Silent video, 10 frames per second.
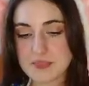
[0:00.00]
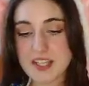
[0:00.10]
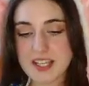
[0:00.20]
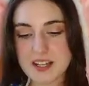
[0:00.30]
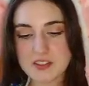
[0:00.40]

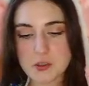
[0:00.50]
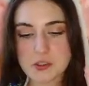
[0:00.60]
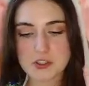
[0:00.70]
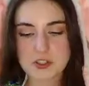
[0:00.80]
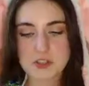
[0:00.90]
Yeah, no,
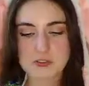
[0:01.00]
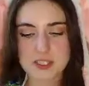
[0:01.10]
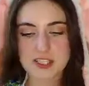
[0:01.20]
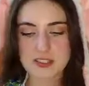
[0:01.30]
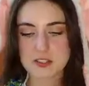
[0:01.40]
you're
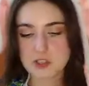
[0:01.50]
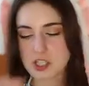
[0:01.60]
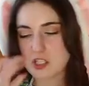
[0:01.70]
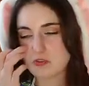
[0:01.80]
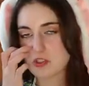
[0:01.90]
reading the
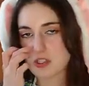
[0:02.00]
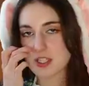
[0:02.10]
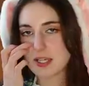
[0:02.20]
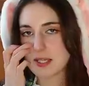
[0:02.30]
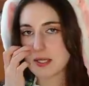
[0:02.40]
unchanged
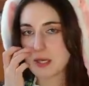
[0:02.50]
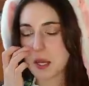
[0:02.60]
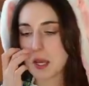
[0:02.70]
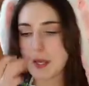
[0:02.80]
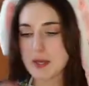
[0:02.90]
version. Yeah,
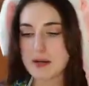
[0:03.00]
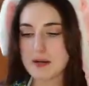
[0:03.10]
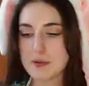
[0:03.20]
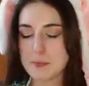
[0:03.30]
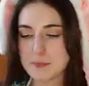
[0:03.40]

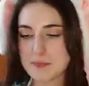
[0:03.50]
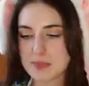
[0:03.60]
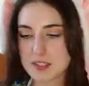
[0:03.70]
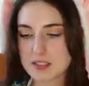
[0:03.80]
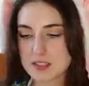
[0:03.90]
yeah. Um,
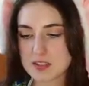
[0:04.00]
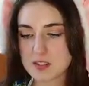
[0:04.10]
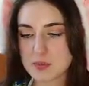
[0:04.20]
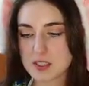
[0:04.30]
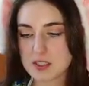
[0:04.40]
it's going
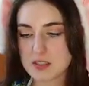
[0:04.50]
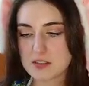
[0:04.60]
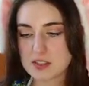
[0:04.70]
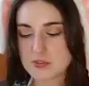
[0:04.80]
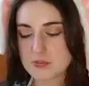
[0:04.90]
to be
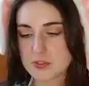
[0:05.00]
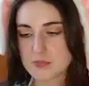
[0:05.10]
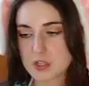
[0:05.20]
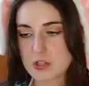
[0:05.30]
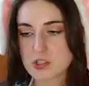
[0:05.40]
the
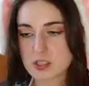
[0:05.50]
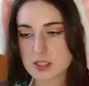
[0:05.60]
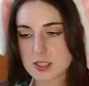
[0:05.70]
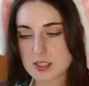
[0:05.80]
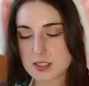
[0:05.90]
different
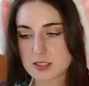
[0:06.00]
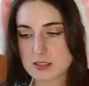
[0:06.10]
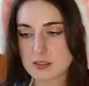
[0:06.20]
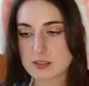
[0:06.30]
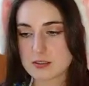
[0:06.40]
version in
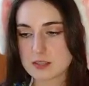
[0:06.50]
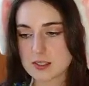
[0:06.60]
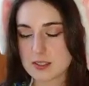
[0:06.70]
uh, the